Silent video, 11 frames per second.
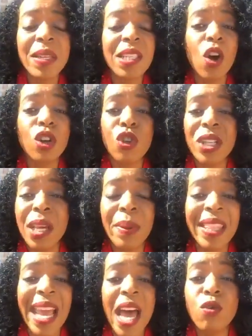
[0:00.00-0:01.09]
a contract
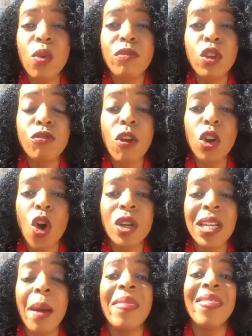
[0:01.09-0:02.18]
template they hadn't reviewed for a long
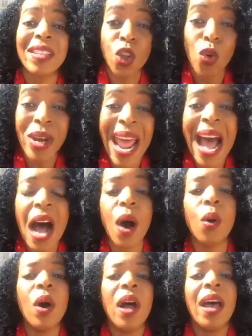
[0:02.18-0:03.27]
time. And so now,